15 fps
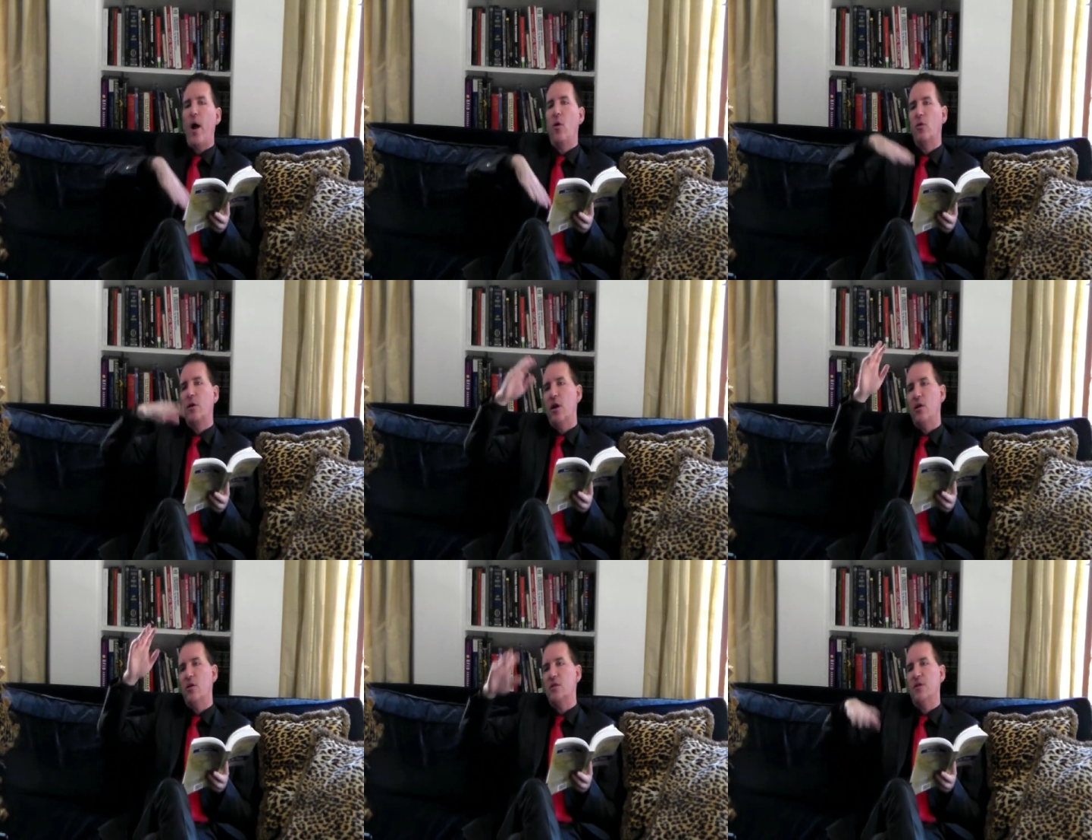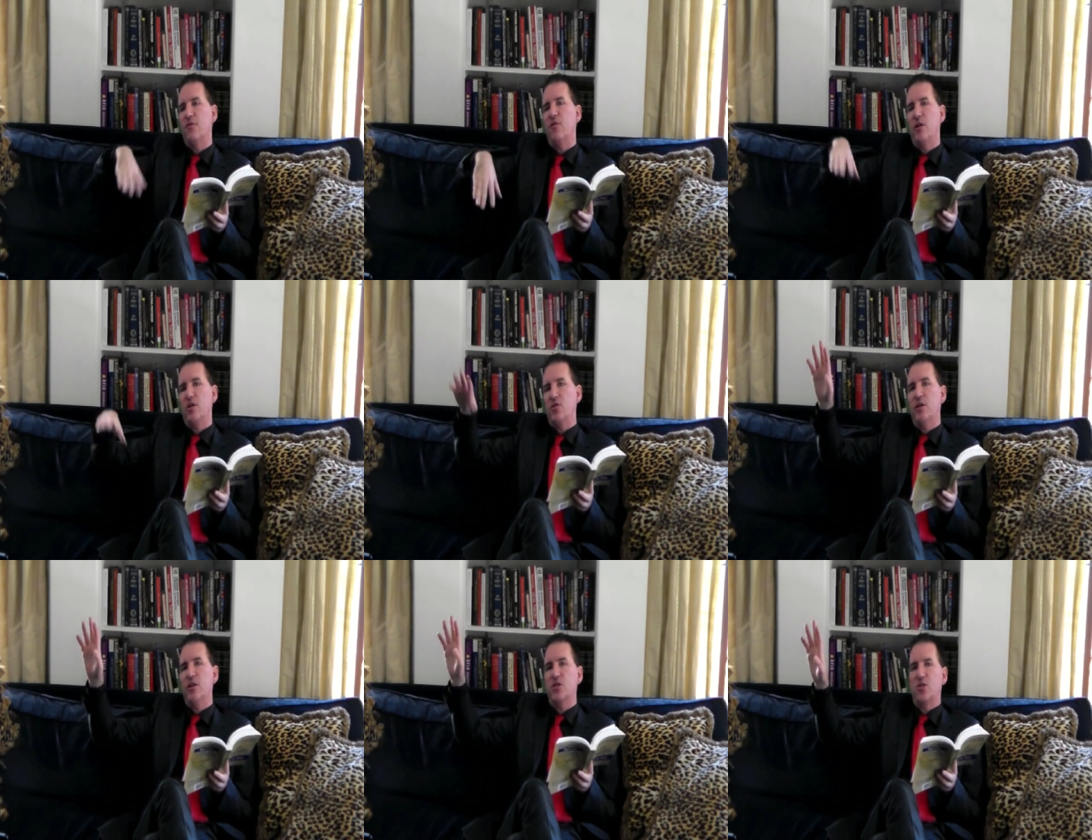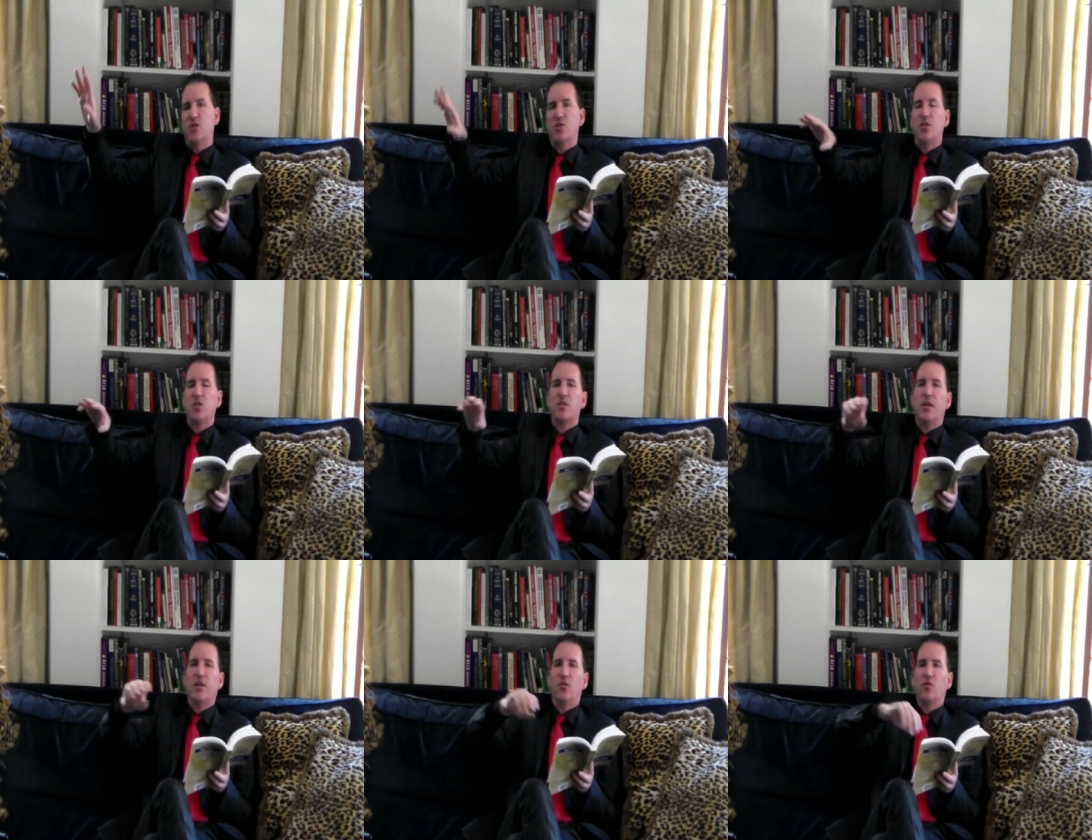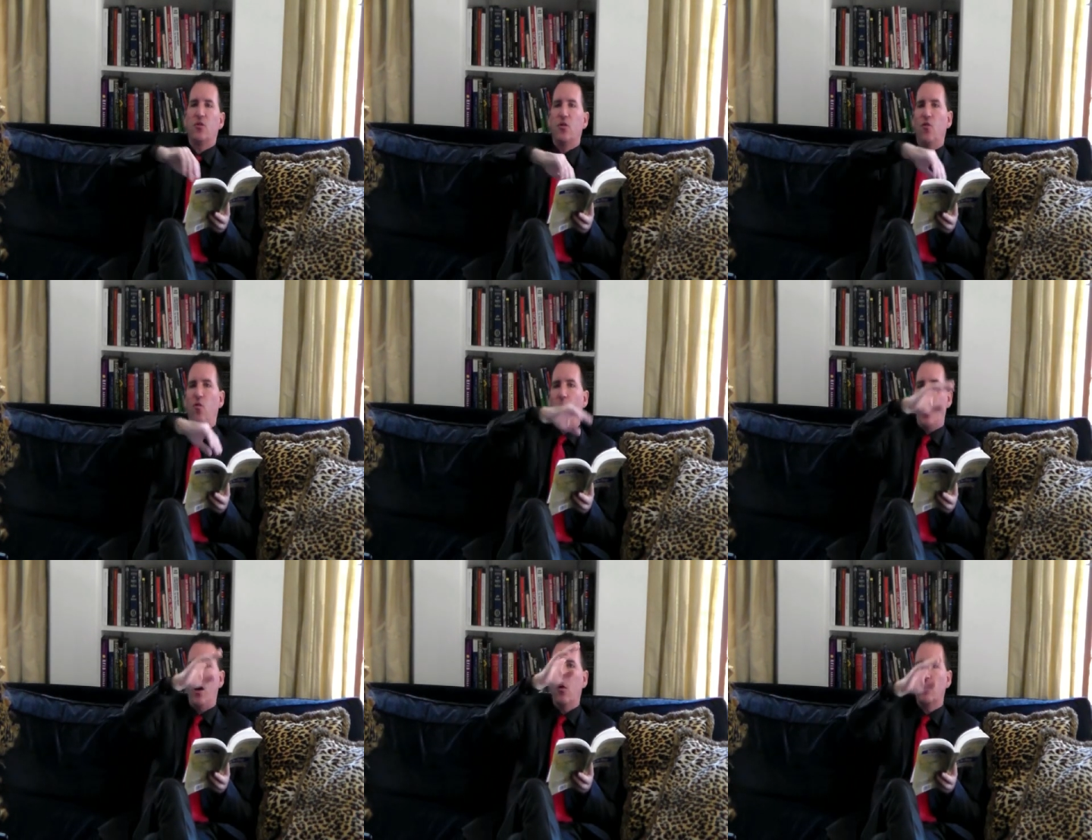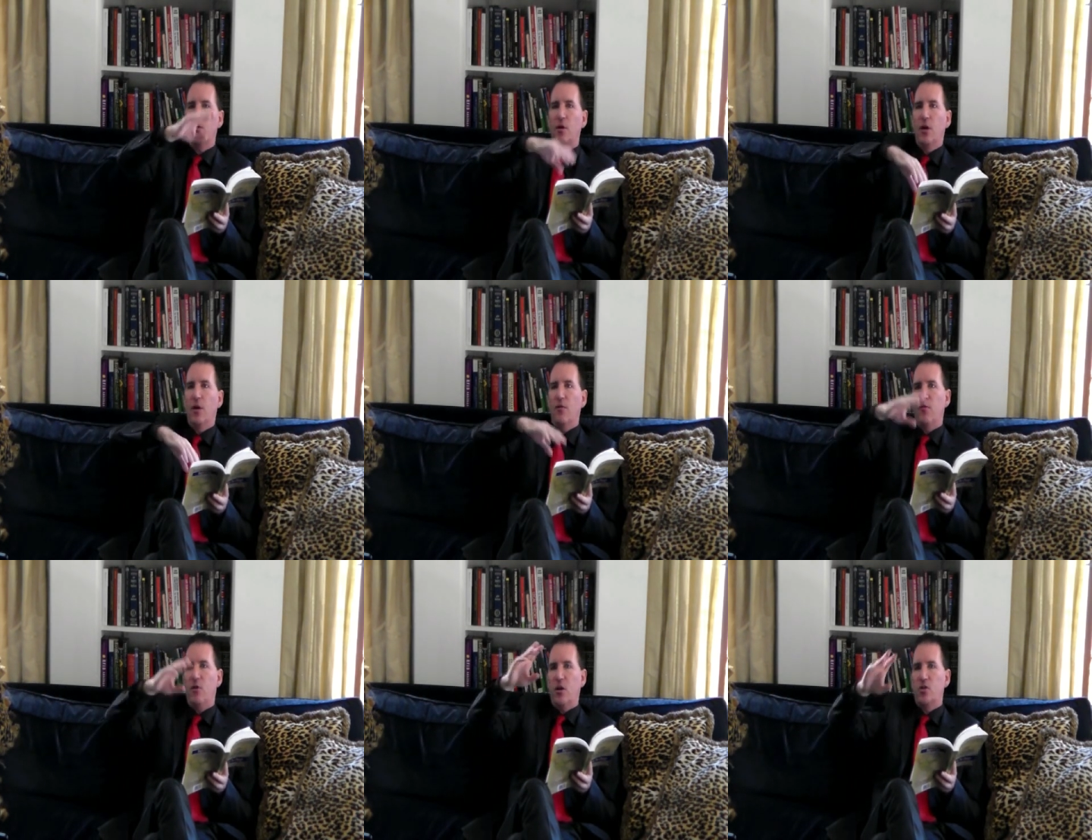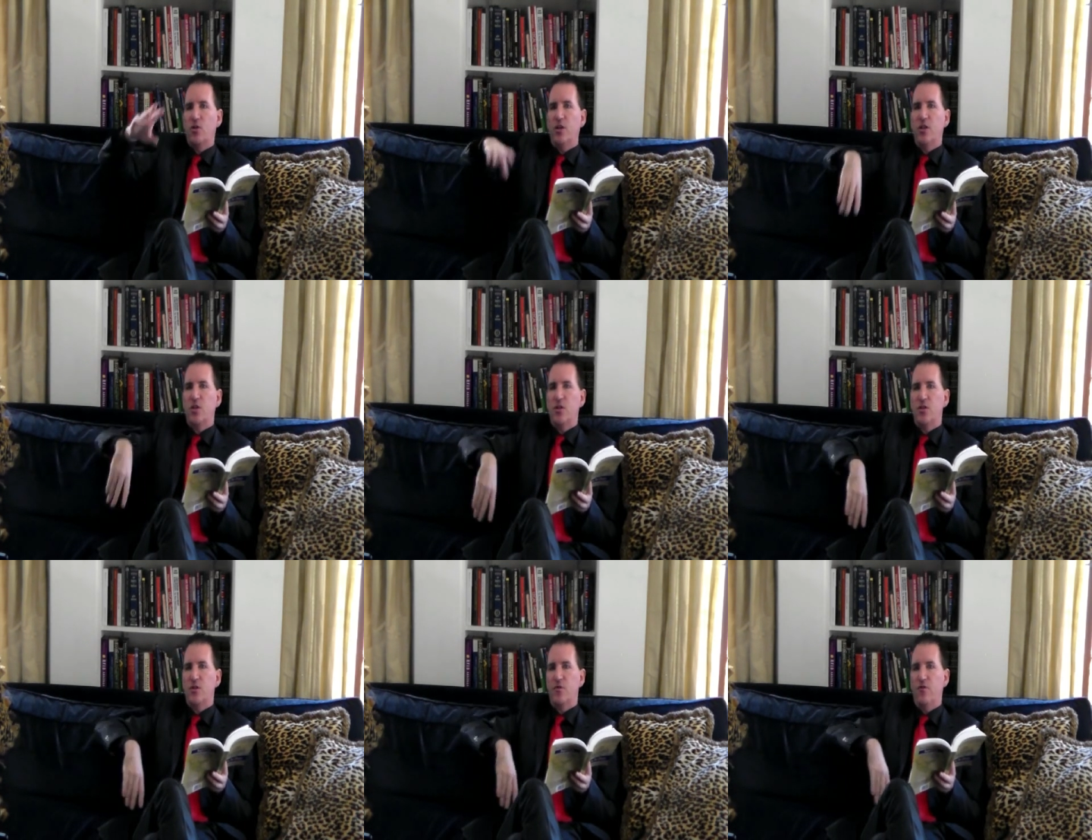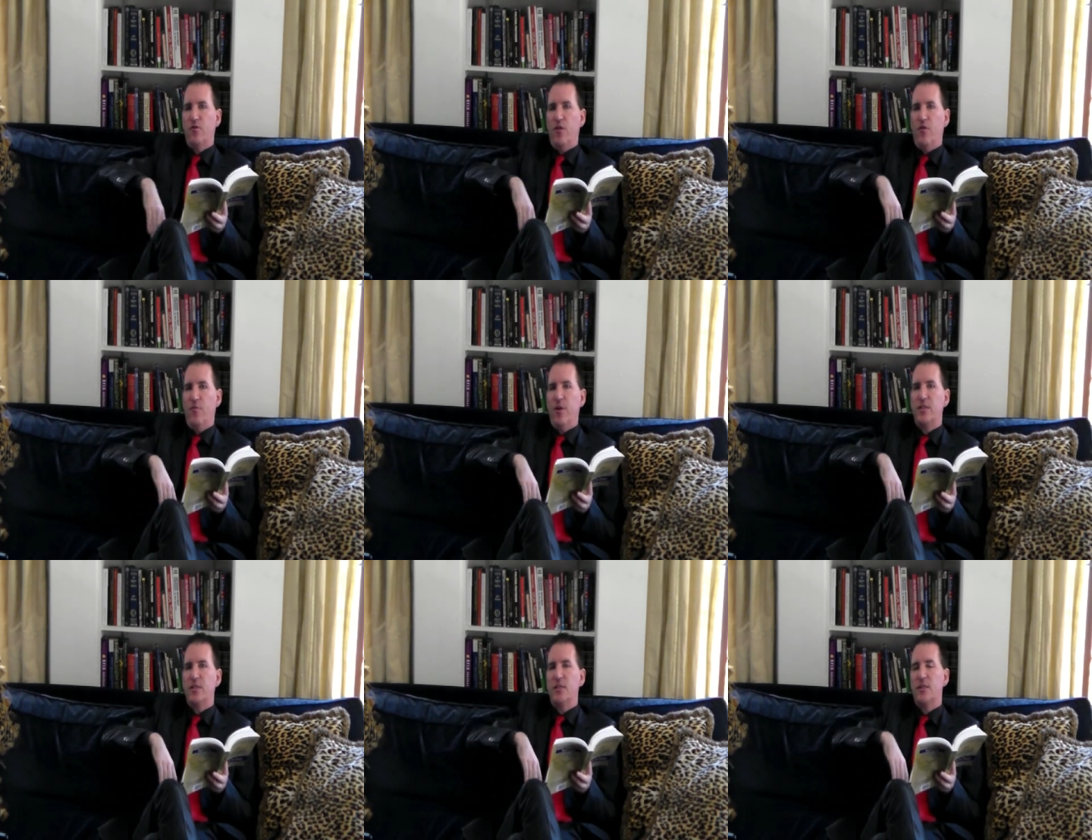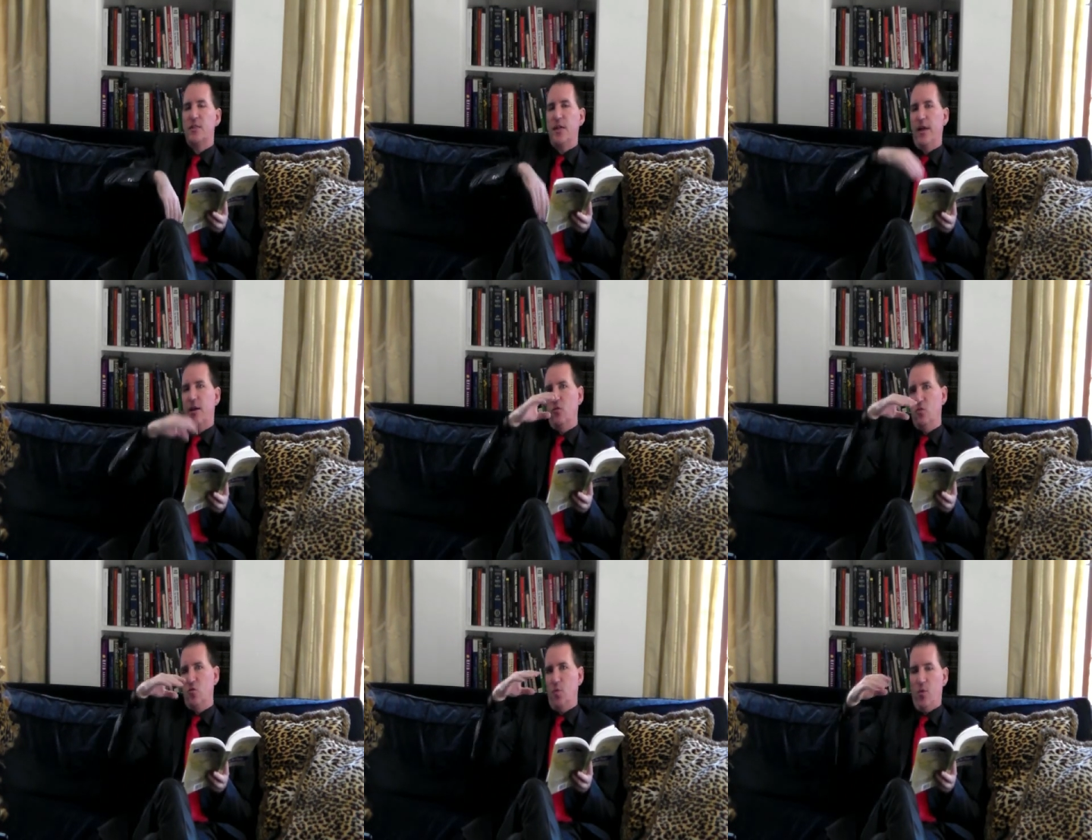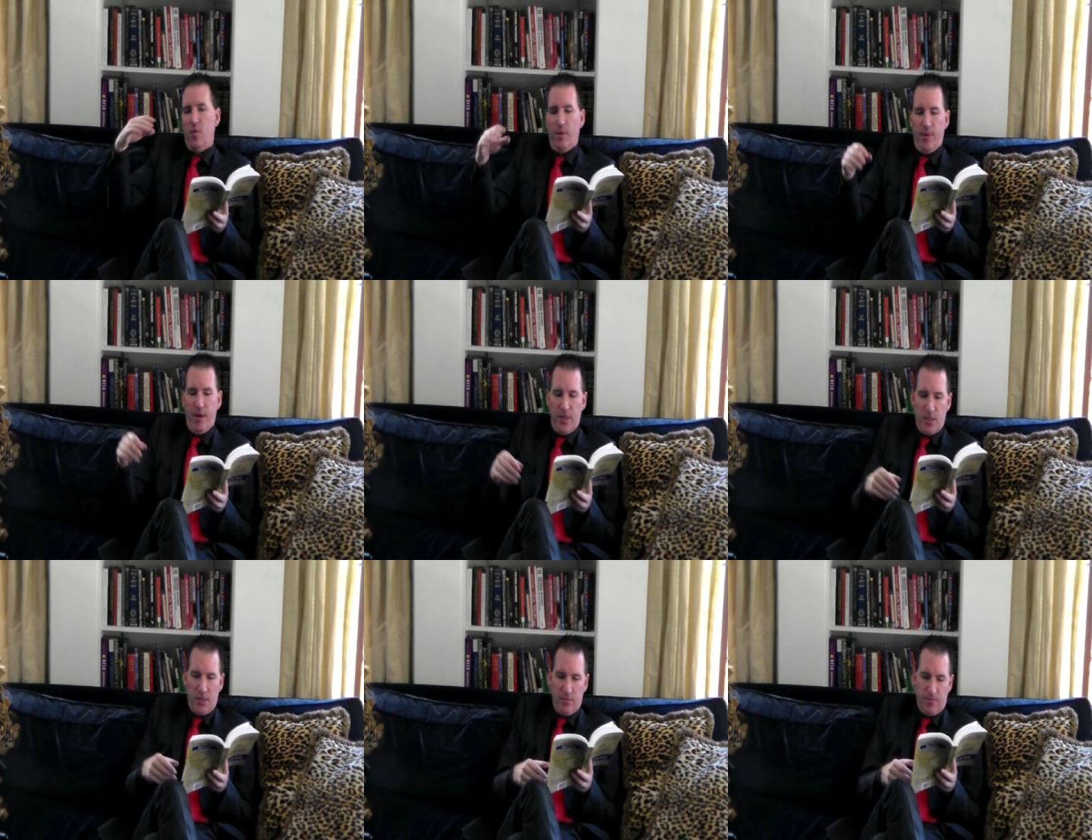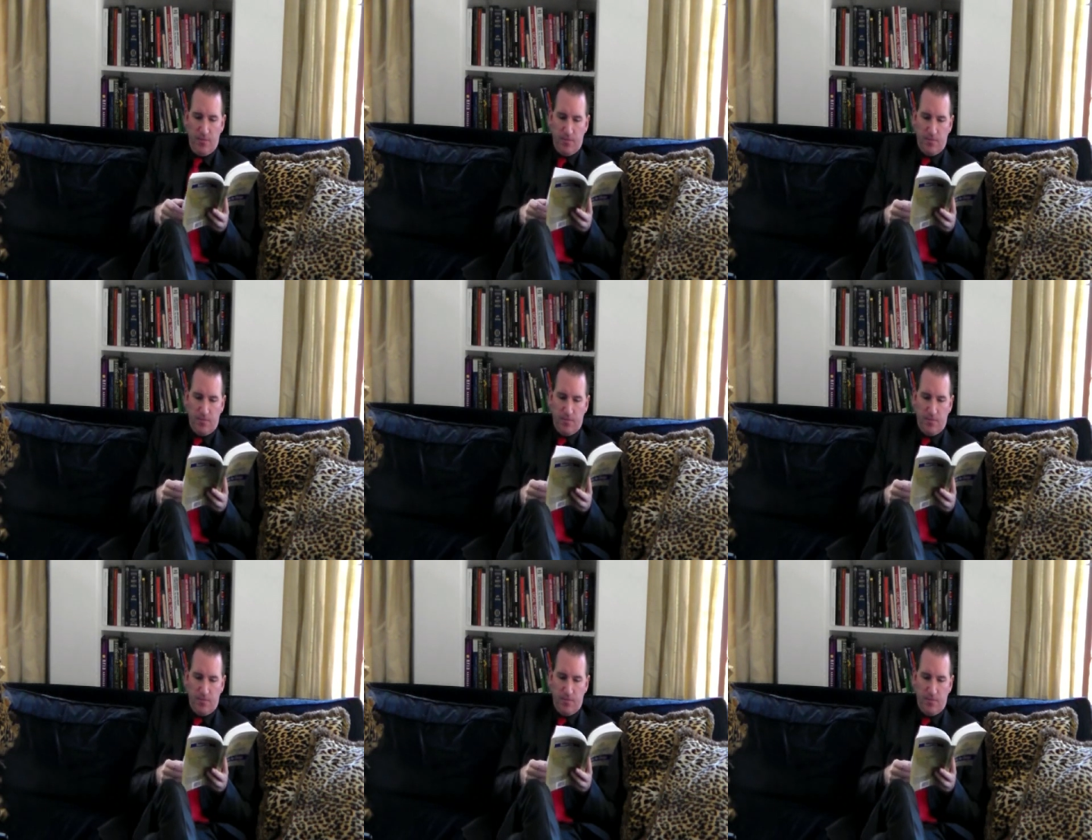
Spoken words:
wild currency fluctuations, just like you don't have wild fluctuations of business cycles, boom and bust.